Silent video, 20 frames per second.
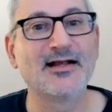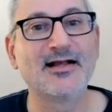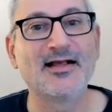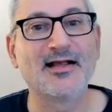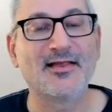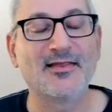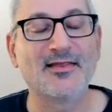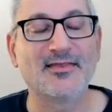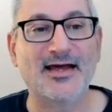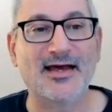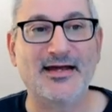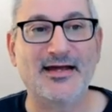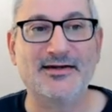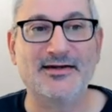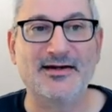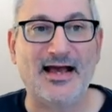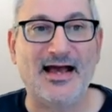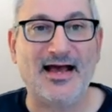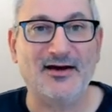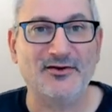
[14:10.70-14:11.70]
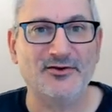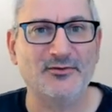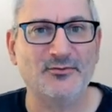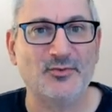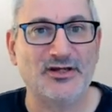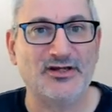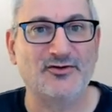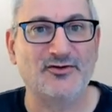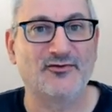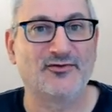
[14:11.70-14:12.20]
Then how do we
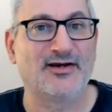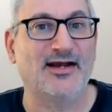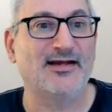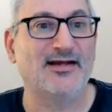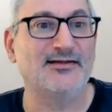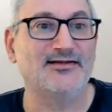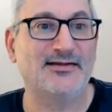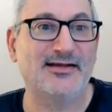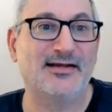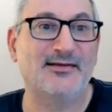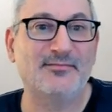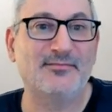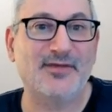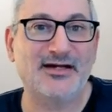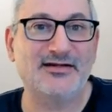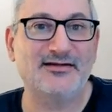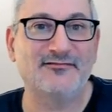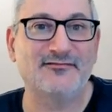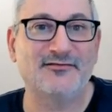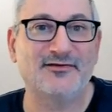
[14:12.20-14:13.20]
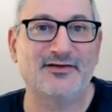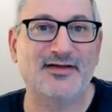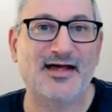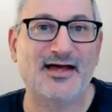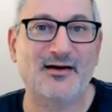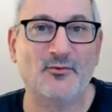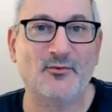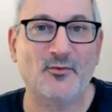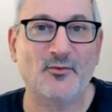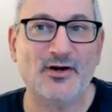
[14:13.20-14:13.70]
create the embedding for that?
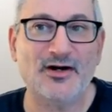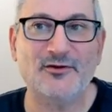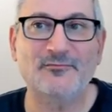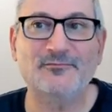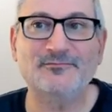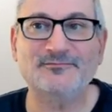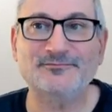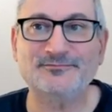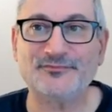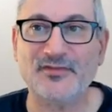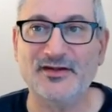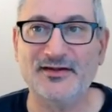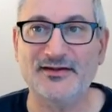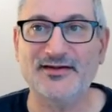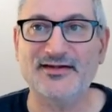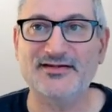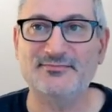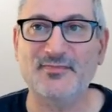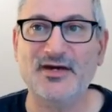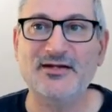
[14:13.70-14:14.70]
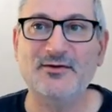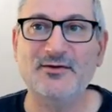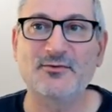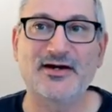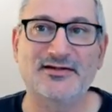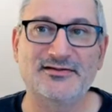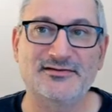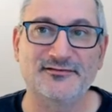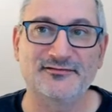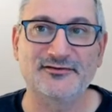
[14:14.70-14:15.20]
Well, there's many ways
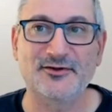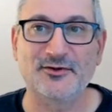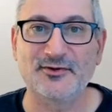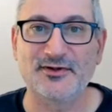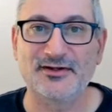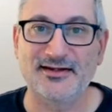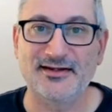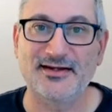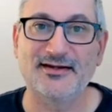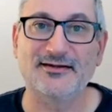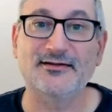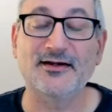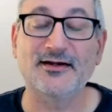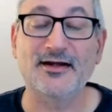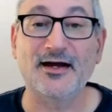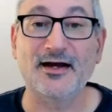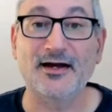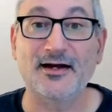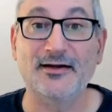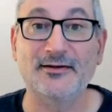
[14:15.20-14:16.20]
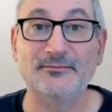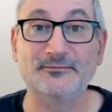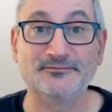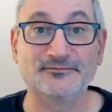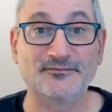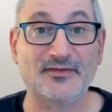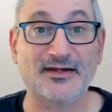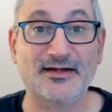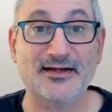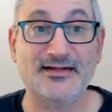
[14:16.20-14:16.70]
of doing it.
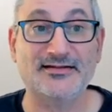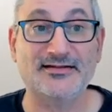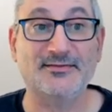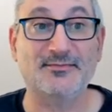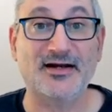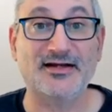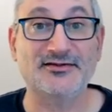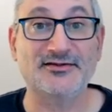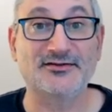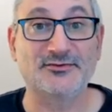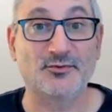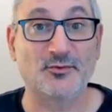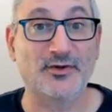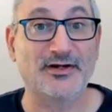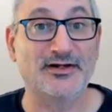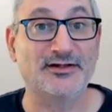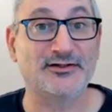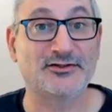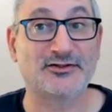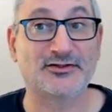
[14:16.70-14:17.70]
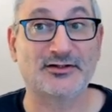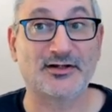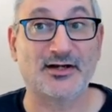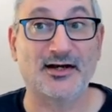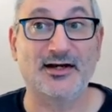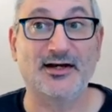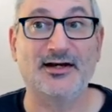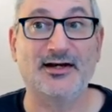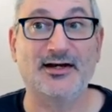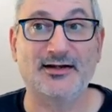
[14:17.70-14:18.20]
It depends which
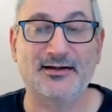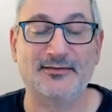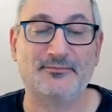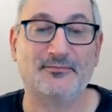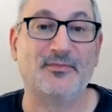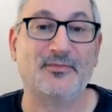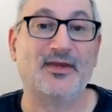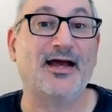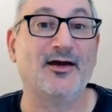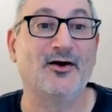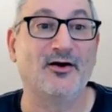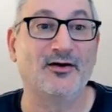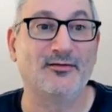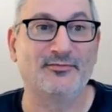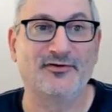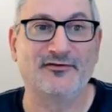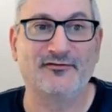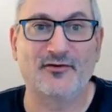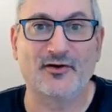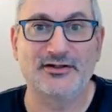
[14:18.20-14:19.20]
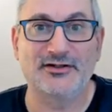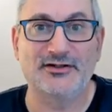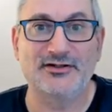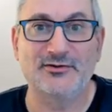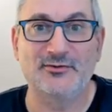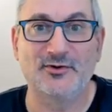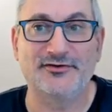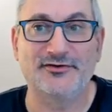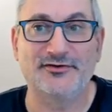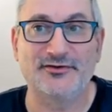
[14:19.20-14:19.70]
AI provider you want
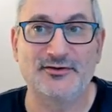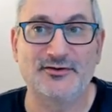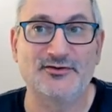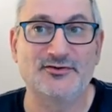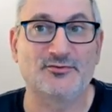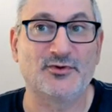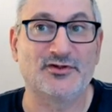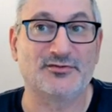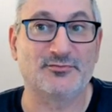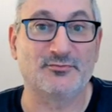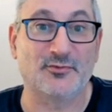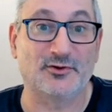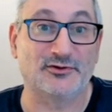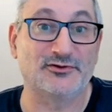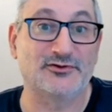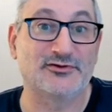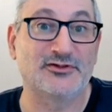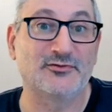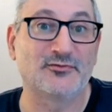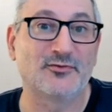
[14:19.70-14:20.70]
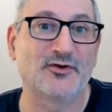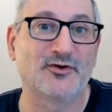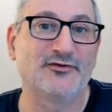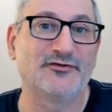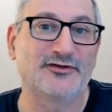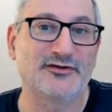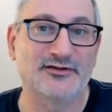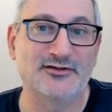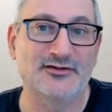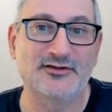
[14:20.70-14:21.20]
to use, which models you want to
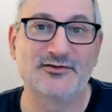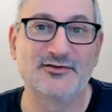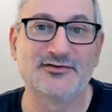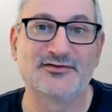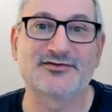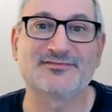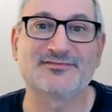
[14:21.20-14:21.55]
use,